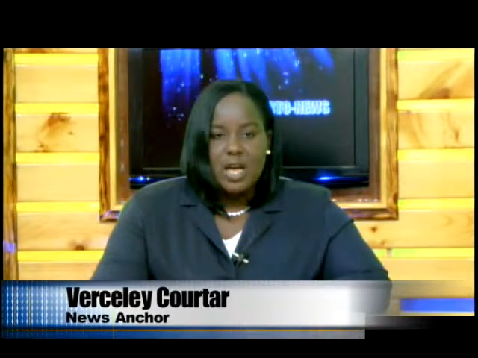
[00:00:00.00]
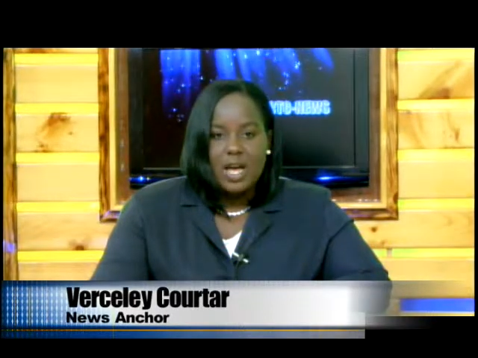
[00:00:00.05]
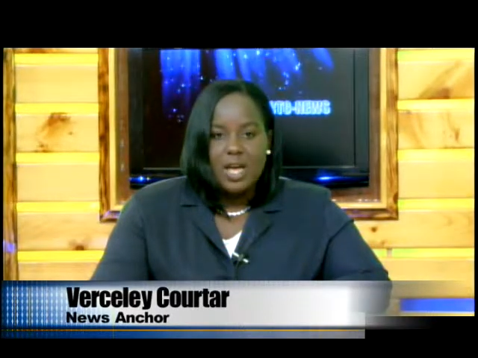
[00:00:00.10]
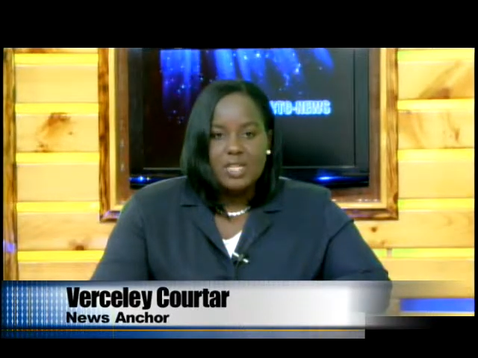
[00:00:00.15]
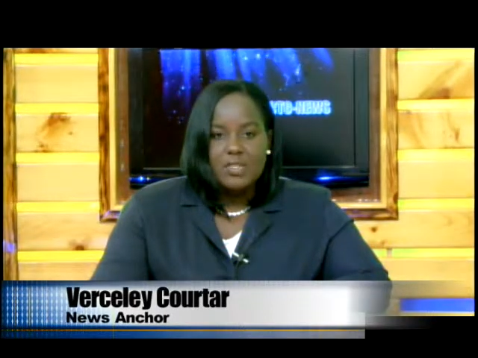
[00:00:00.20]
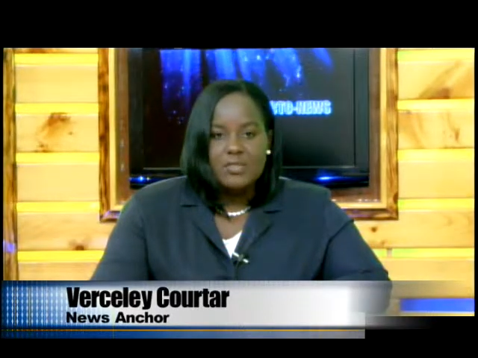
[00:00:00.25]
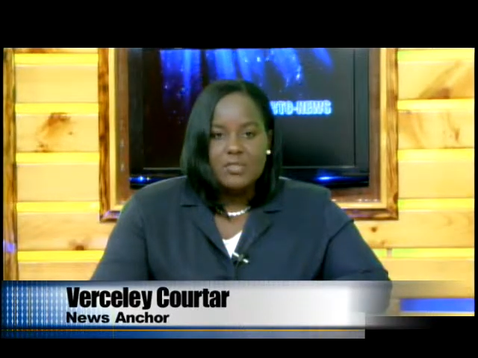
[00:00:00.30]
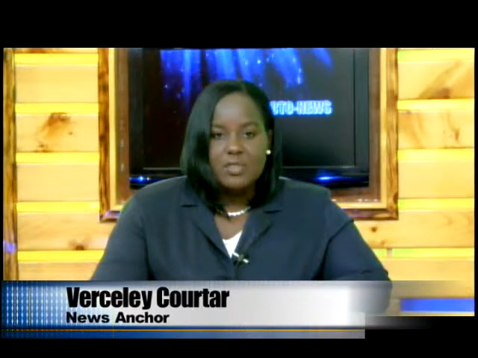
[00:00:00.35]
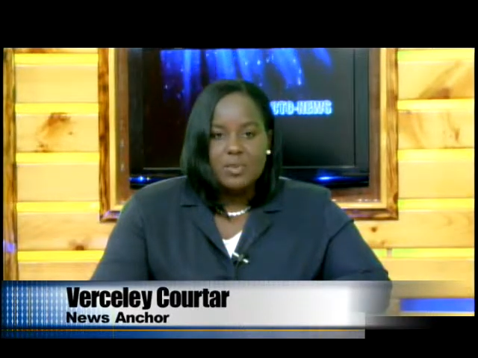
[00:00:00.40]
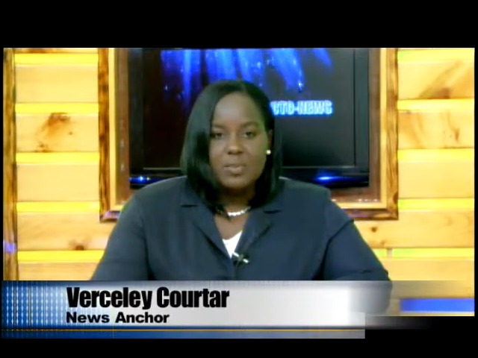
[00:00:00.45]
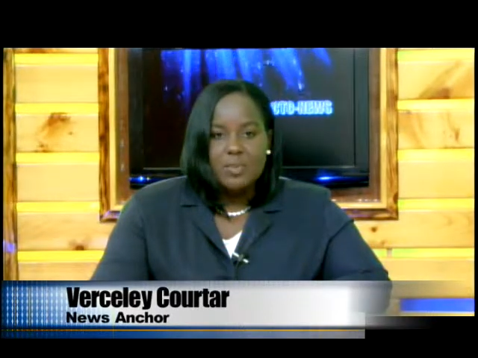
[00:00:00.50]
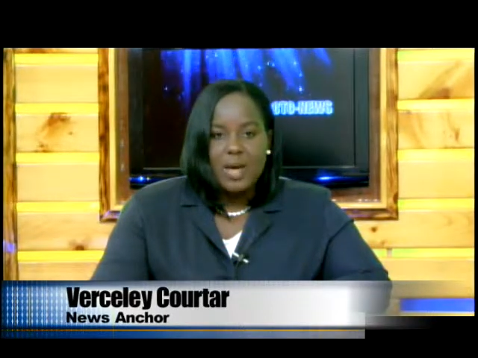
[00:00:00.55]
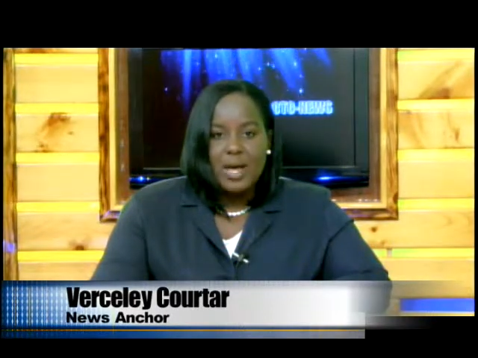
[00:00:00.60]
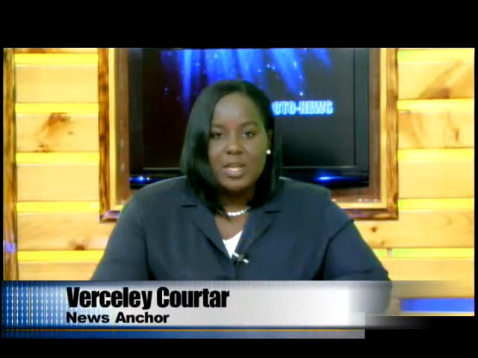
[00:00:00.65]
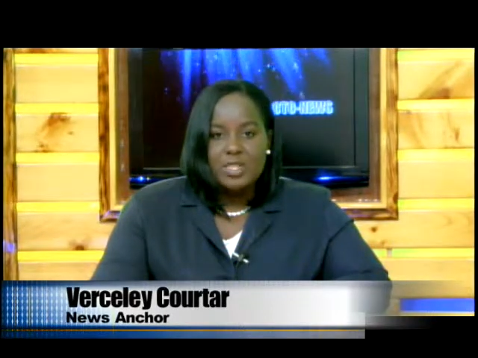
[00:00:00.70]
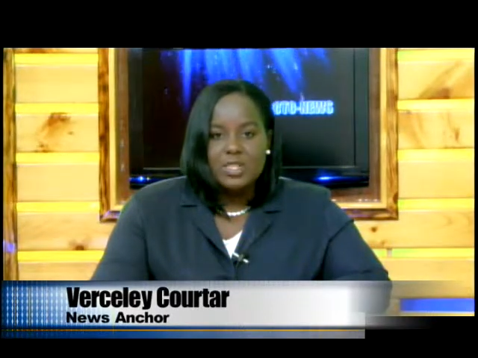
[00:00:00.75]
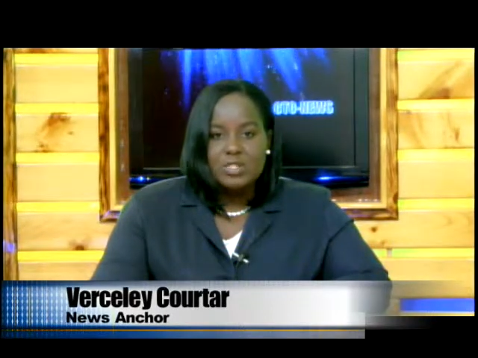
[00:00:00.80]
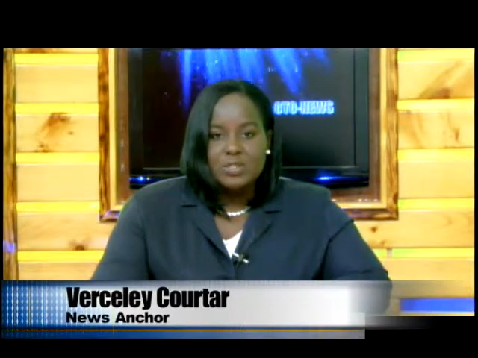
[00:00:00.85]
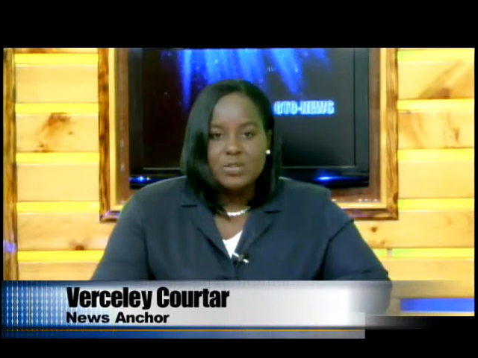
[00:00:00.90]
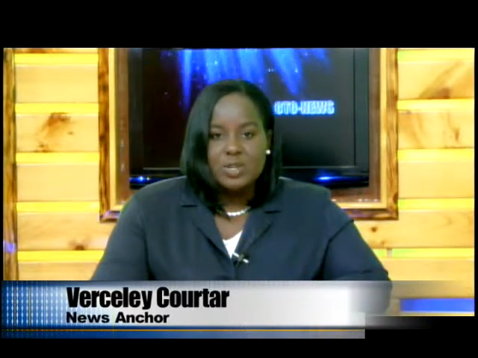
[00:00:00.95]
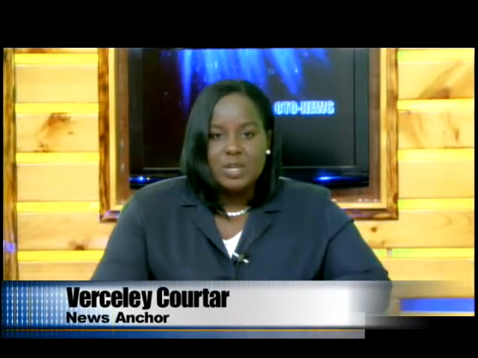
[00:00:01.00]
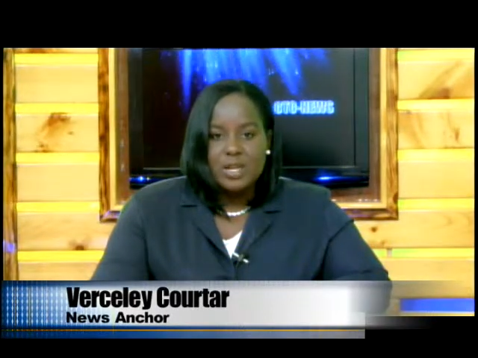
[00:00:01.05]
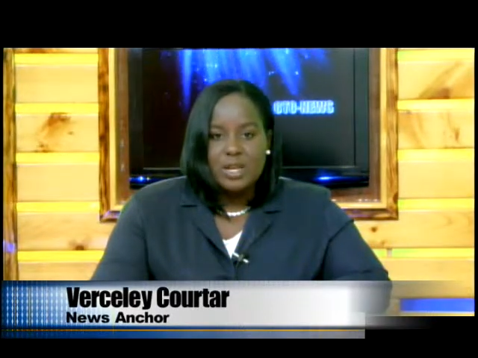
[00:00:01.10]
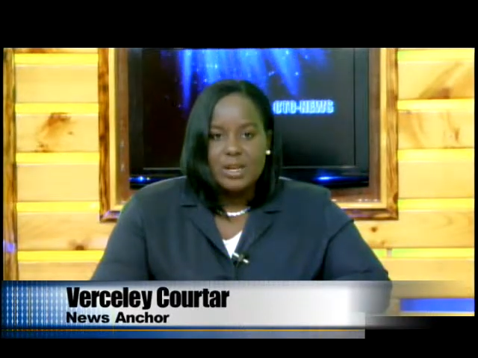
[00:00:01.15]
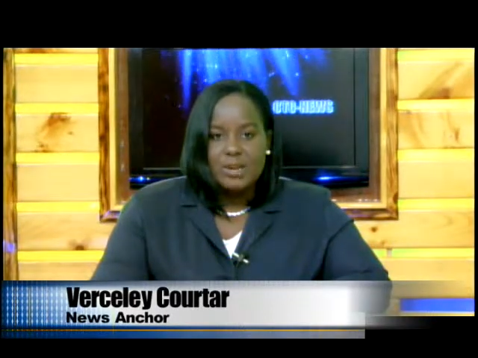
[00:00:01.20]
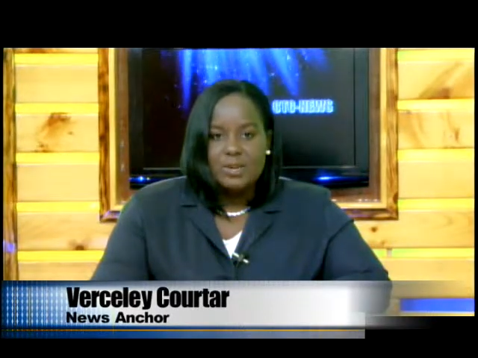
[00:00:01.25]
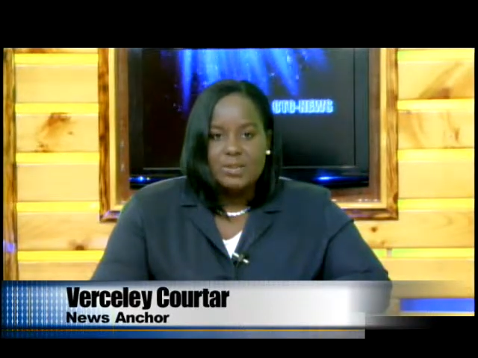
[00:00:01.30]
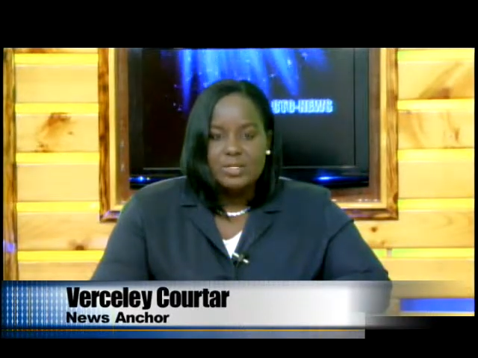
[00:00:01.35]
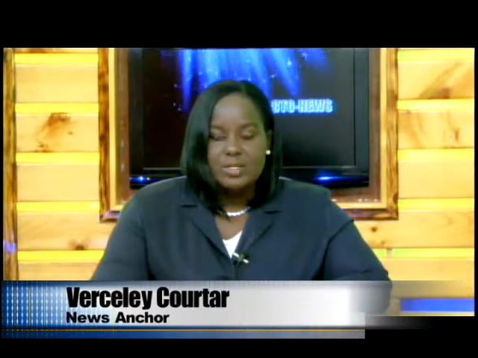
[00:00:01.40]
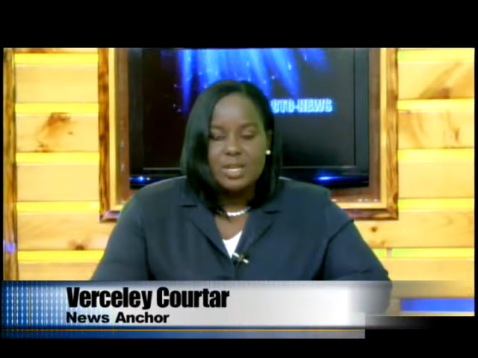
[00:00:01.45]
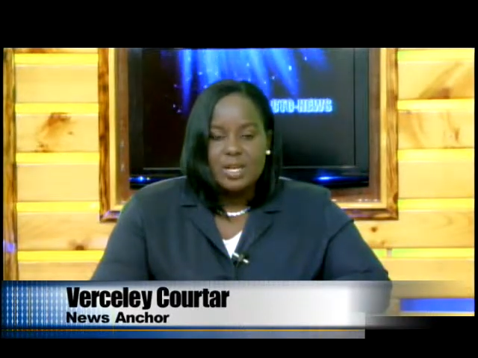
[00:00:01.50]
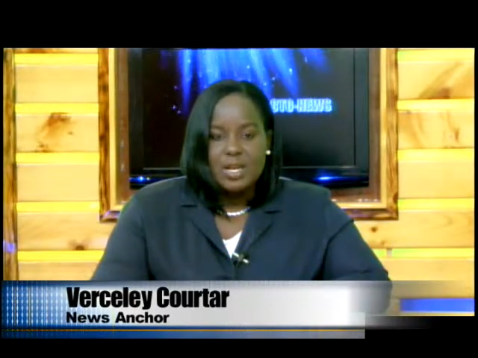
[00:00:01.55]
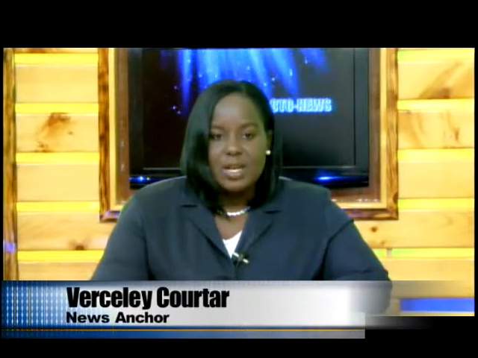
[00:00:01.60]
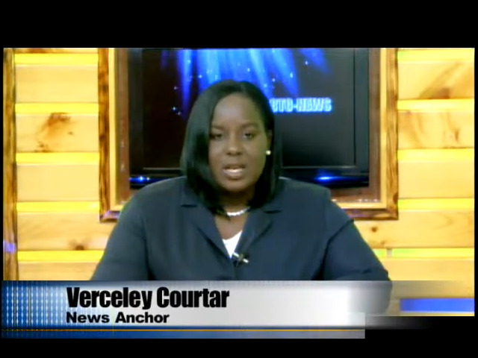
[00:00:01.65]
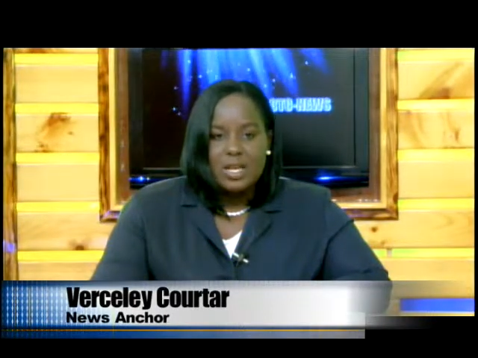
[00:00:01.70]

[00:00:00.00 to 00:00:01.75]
as for the past 3 years,